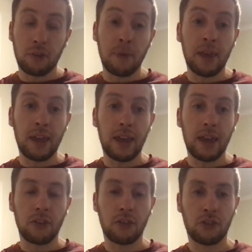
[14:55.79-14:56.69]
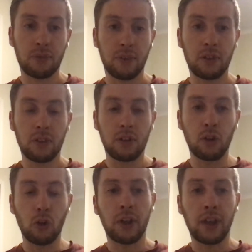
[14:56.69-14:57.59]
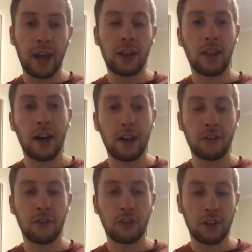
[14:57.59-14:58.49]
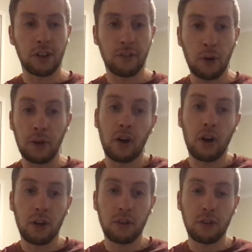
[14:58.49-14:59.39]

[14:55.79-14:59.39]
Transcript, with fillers: To me, it's looking at life as in you've only got